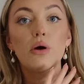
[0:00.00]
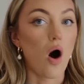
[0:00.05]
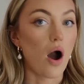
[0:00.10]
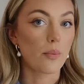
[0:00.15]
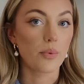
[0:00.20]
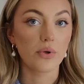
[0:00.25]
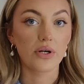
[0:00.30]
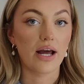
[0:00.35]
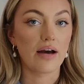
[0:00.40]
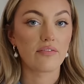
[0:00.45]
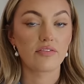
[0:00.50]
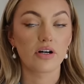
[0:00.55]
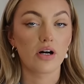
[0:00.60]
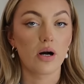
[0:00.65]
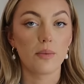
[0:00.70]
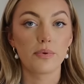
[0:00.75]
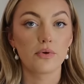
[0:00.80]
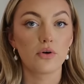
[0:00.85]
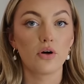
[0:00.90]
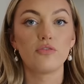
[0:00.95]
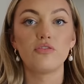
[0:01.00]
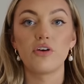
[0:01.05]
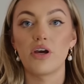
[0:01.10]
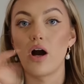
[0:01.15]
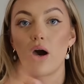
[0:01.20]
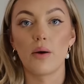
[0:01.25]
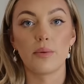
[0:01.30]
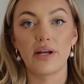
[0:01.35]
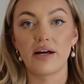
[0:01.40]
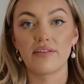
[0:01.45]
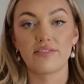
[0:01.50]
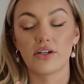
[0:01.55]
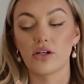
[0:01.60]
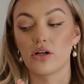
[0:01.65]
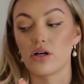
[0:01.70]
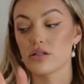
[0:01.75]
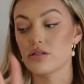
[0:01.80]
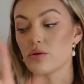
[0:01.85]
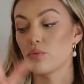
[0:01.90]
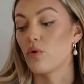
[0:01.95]
I wouldn't have a cup of coffee, I would have a
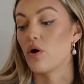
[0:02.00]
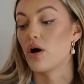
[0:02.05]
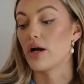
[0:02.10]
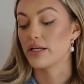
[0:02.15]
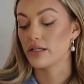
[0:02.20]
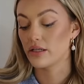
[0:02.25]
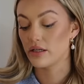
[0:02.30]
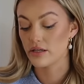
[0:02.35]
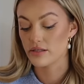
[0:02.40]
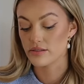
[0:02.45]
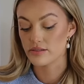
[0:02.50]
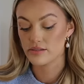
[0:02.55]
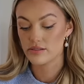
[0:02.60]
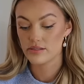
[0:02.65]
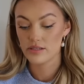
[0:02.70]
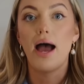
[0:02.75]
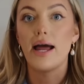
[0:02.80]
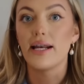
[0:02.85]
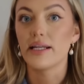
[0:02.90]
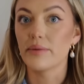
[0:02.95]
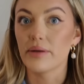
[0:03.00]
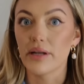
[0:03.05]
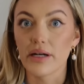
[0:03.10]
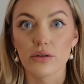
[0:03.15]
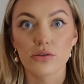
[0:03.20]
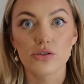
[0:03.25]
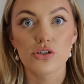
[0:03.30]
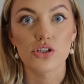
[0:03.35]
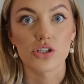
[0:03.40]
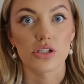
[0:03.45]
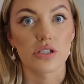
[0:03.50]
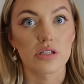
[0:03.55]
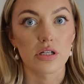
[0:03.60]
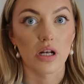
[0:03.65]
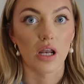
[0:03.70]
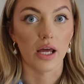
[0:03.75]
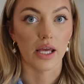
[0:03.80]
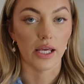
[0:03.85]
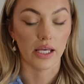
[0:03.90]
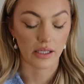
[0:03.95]
glass of wine because anyone else just
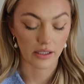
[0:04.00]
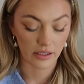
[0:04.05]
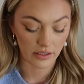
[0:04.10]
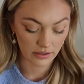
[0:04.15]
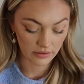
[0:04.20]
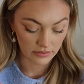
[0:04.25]
like